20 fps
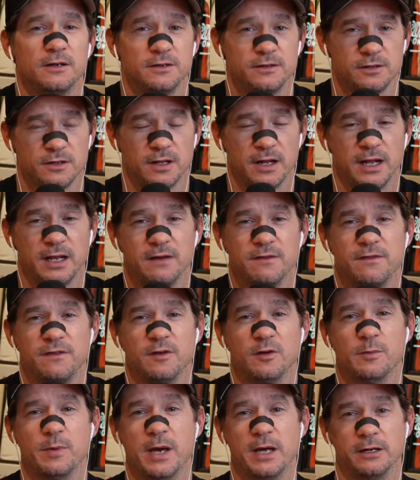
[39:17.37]
so that I can
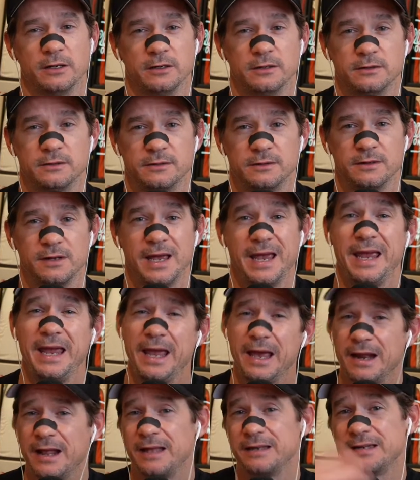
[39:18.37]
feel better.
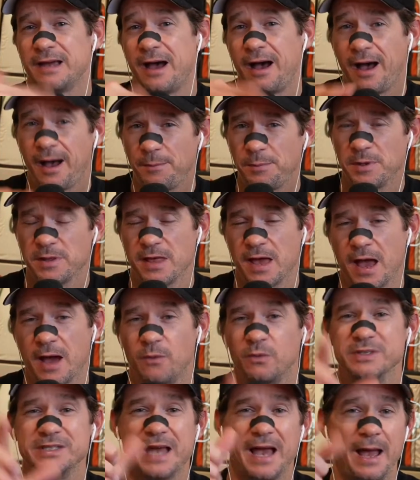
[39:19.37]
And on top of that,
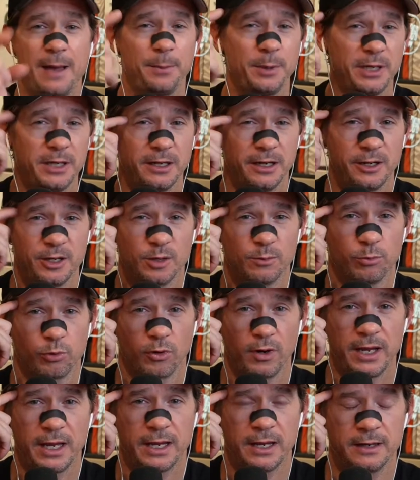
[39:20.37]
what's happening in your
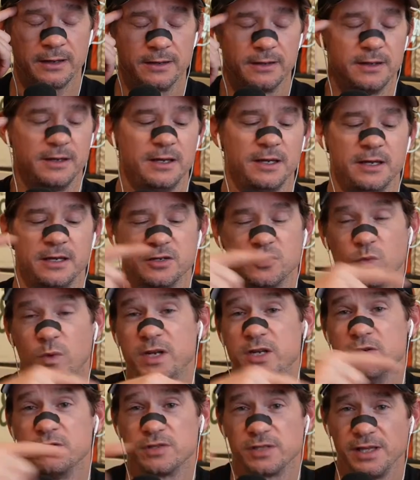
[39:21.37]
brain is
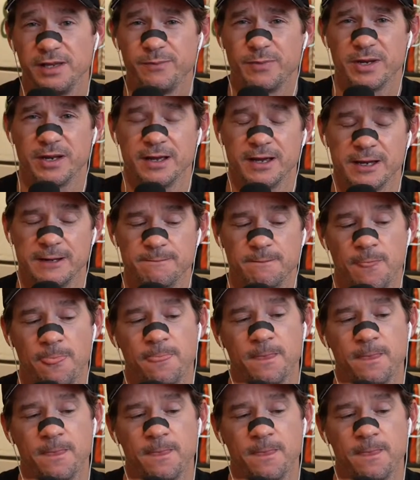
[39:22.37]
when you sleep at night,